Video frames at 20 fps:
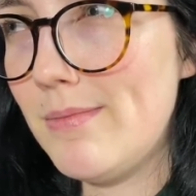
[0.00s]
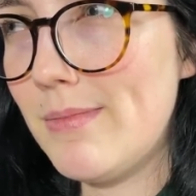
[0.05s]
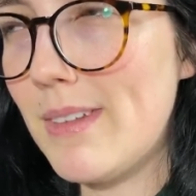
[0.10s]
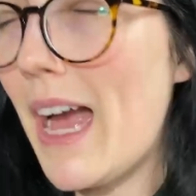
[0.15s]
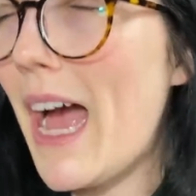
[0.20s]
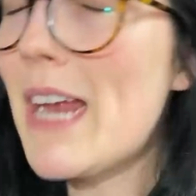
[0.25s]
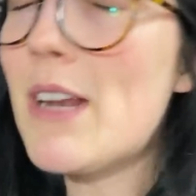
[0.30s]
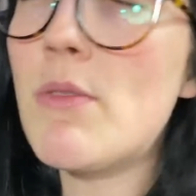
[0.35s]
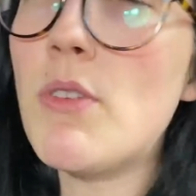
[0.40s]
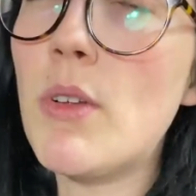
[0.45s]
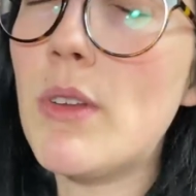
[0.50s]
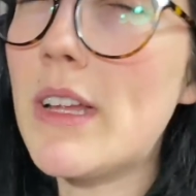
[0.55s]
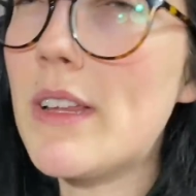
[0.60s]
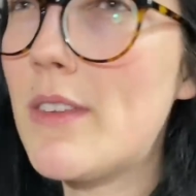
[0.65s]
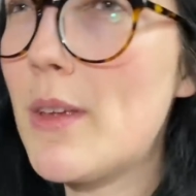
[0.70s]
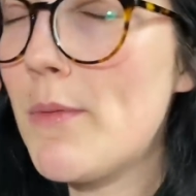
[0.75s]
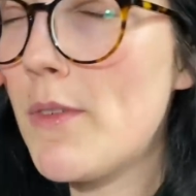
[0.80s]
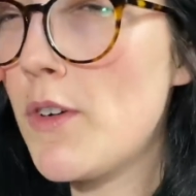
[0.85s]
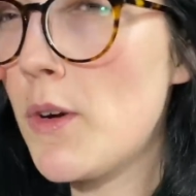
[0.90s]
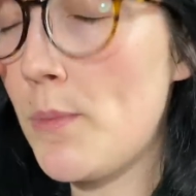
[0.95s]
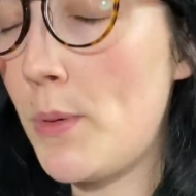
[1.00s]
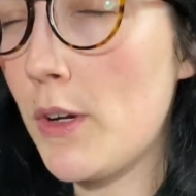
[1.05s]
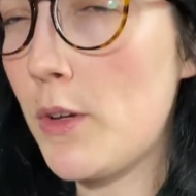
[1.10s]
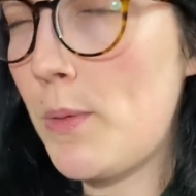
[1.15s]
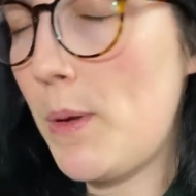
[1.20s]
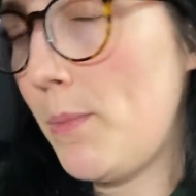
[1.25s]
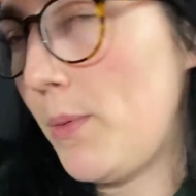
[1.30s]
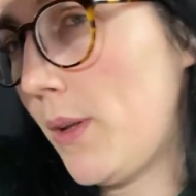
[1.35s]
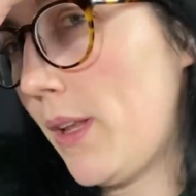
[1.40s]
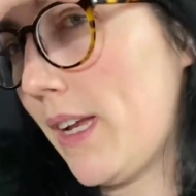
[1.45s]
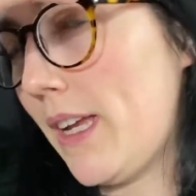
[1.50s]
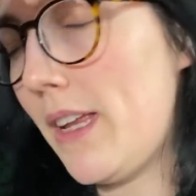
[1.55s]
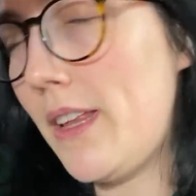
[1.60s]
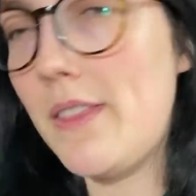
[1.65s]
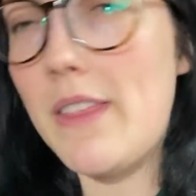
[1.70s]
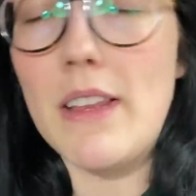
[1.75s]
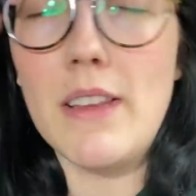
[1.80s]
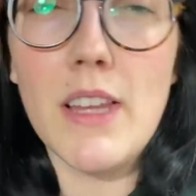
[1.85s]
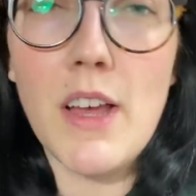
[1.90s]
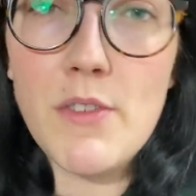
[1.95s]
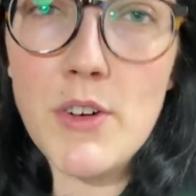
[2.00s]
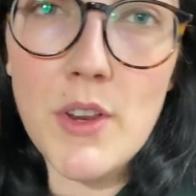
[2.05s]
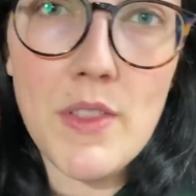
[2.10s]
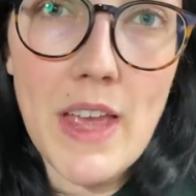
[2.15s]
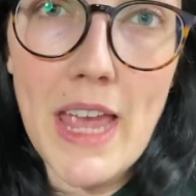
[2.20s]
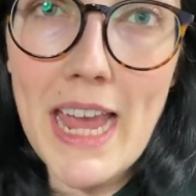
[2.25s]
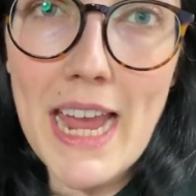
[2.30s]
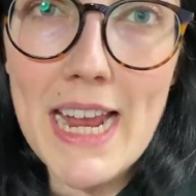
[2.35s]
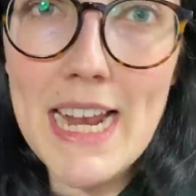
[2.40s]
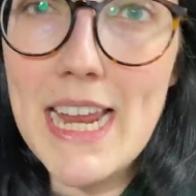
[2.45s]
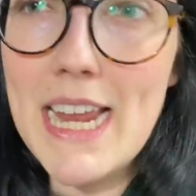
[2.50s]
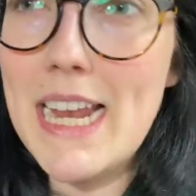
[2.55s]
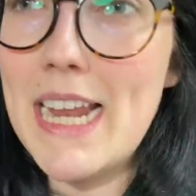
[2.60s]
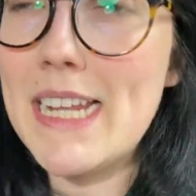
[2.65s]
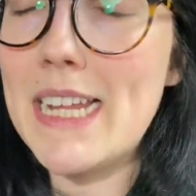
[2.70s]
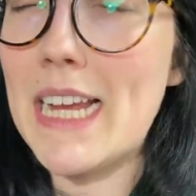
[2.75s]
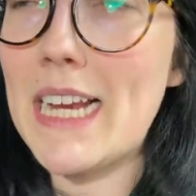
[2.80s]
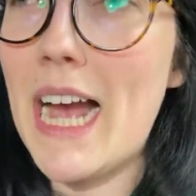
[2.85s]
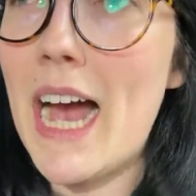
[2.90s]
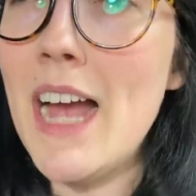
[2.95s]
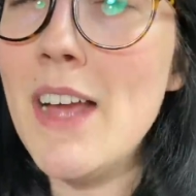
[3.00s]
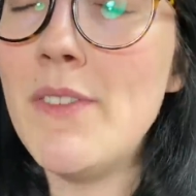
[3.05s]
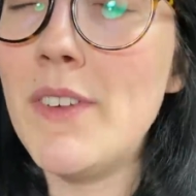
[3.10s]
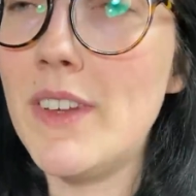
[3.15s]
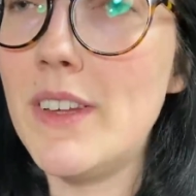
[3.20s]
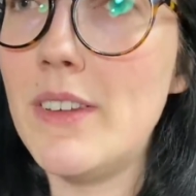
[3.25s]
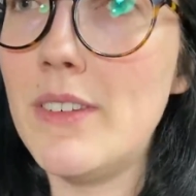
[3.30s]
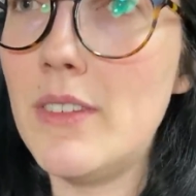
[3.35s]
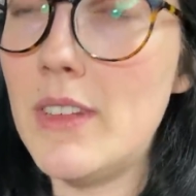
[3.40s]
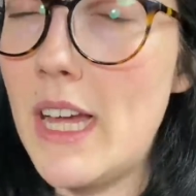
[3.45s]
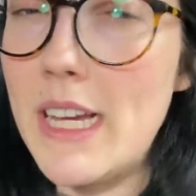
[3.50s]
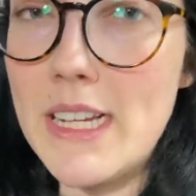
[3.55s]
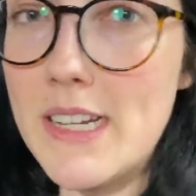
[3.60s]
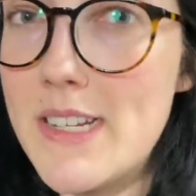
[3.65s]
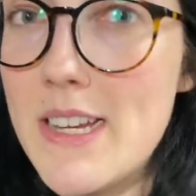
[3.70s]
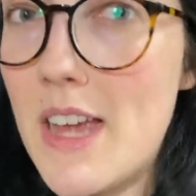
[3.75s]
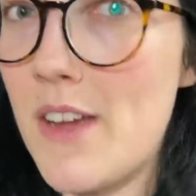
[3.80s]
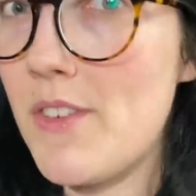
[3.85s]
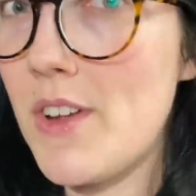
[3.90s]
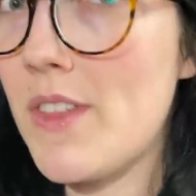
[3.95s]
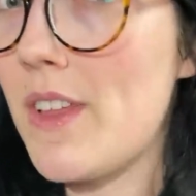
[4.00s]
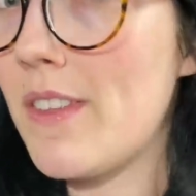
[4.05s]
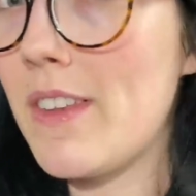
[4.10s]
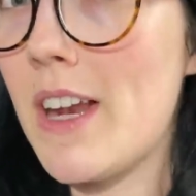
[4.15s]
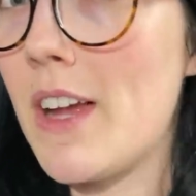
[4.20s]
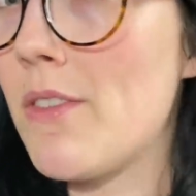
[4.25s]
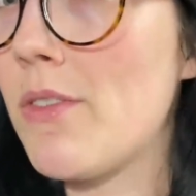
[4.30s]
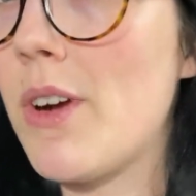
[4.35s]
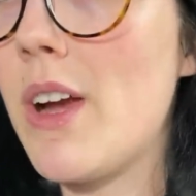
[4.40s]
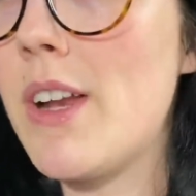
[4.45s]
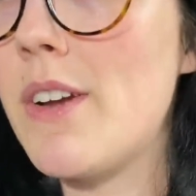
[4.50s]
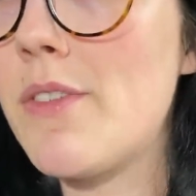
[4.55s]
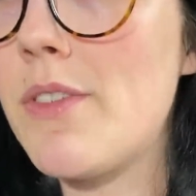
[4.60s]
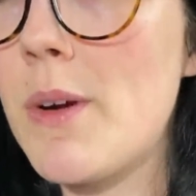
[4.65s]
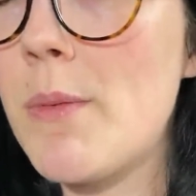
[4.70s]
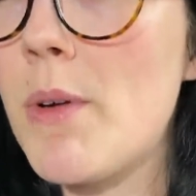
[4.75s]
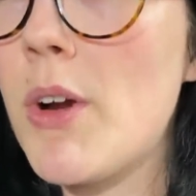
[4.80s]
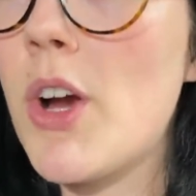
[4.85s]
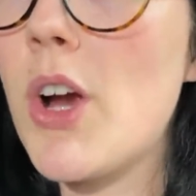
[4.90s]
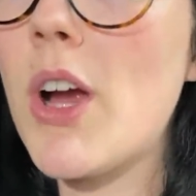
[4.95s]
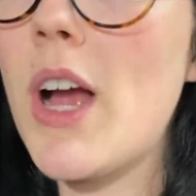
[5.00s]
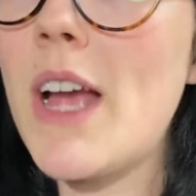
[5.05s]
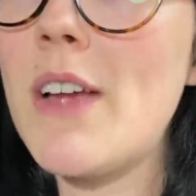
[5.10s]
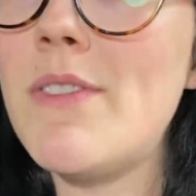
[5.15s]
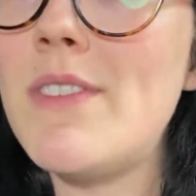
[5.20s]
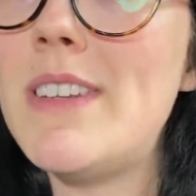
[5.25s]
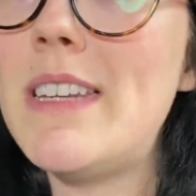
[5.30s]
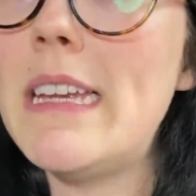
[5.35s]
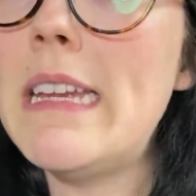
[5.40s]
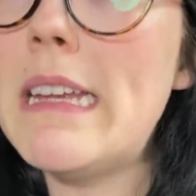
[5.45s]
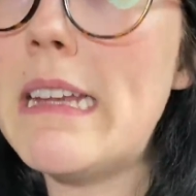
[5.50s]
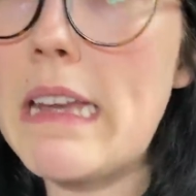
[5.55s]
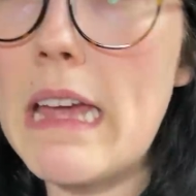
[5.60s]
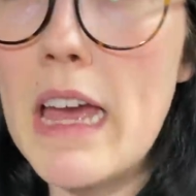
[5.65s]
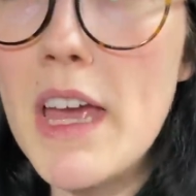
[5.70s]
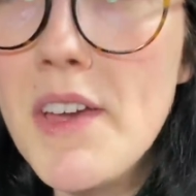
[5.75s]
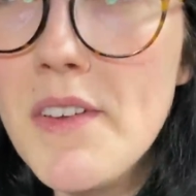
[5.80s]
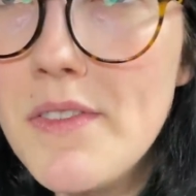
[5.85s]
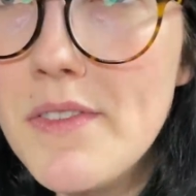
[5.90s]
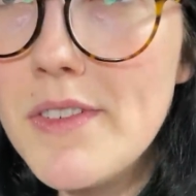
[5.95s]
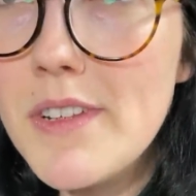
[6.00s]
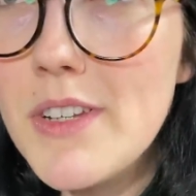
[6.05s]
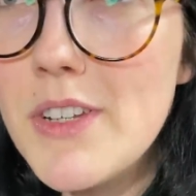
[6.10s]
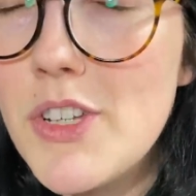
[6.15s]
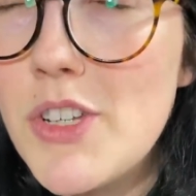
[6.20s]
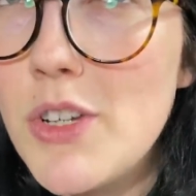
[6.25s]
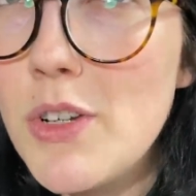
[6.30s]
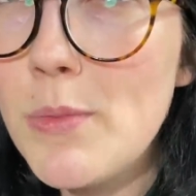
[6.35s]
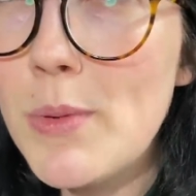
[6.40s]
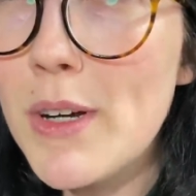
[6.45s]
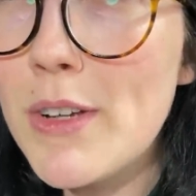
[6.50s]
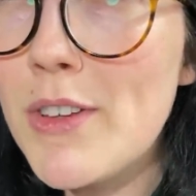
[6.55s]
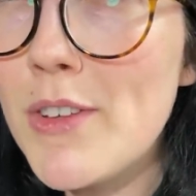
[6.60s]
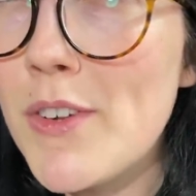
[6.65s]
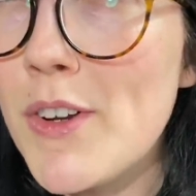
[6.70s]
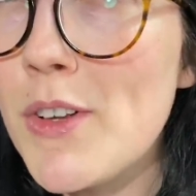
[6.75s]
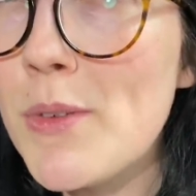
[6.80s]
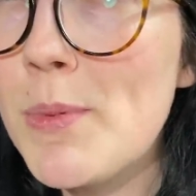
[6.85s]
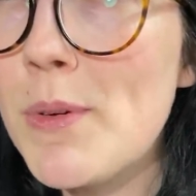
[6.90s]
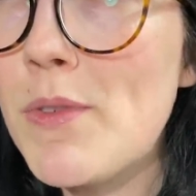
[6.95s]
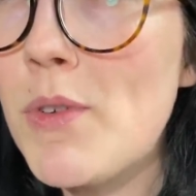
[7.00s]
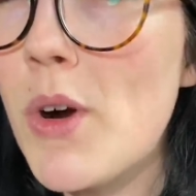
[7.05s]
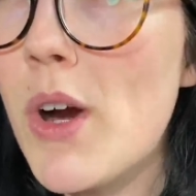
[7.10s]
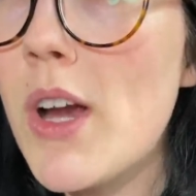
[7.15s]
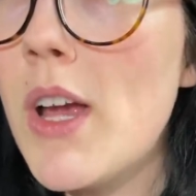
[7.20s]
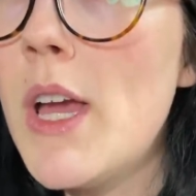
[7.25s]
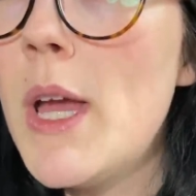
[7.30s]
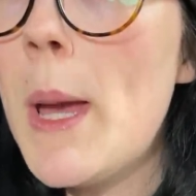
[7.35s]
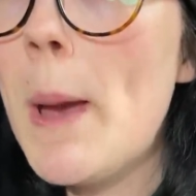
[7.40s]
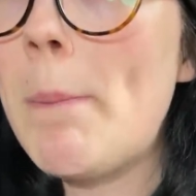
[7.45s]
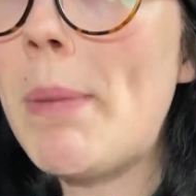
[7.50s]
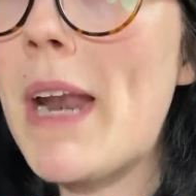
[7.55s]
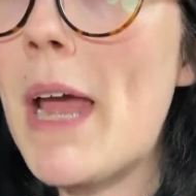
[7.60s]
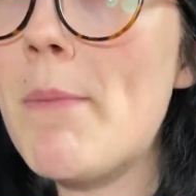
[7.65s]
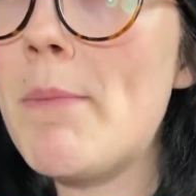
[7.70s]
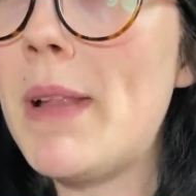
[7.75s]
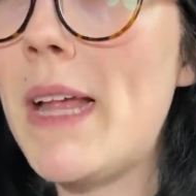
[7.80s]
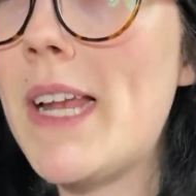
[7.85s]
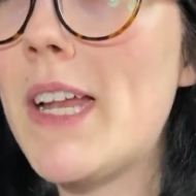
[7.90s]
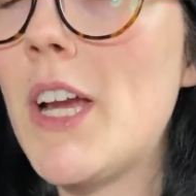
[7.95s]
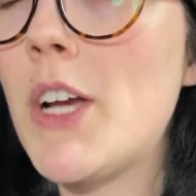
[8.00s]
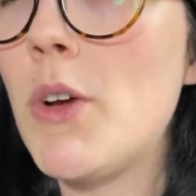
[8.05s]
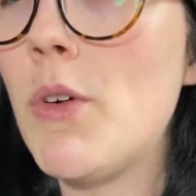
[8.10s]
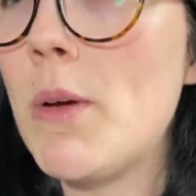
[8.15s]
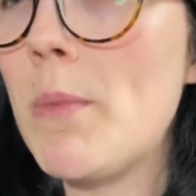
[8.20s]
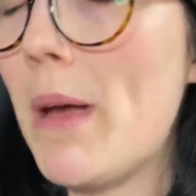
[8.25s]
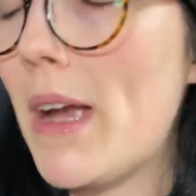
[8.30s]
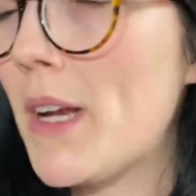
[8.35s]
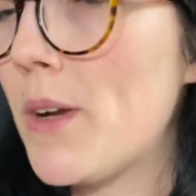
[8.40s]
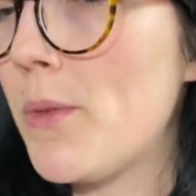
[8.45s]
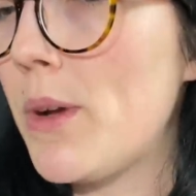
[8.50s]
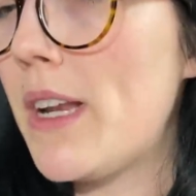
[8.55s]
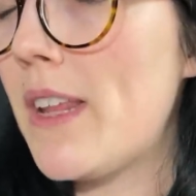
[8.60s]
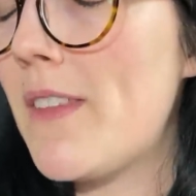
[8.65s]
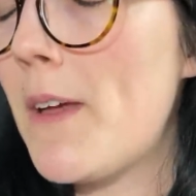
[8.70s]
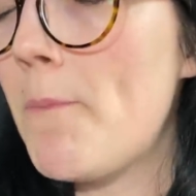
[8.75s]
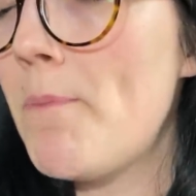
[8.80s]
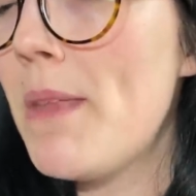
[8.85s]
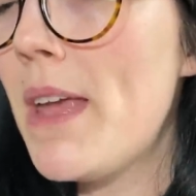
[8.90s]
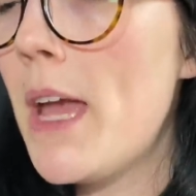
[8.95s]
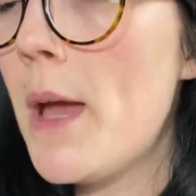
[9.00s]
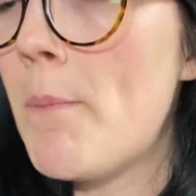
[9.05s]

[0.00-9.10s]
I don't know, like some of her books, people like, they love it or they hate it. And like, I've liked everything that I've read from her. I've DNF'd 2 books of hers before, but I'm planning on going back and reading them.